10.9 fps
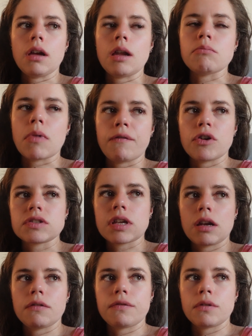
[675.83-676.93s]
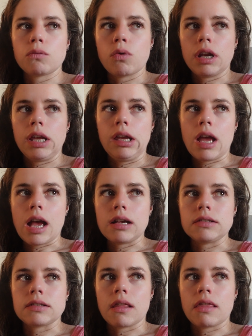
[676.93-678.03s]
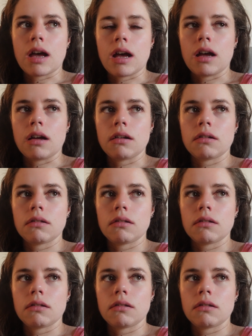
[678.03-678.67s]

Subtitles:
And my first kind of worry is that,